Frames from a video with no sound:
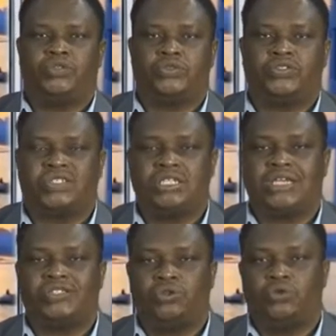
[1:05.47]
to see that
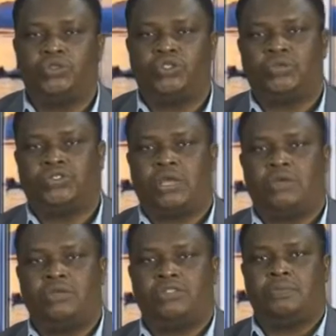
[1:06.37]
solutions are
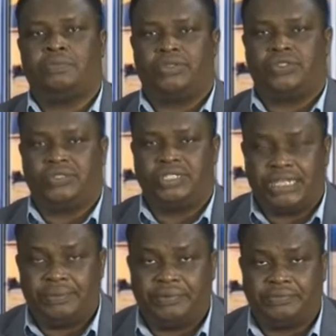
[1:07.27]
always brought to the
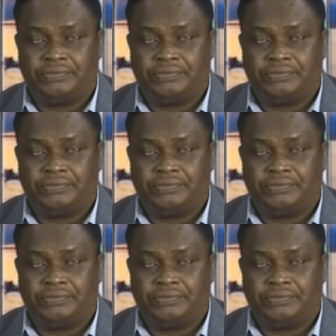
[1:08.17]
table.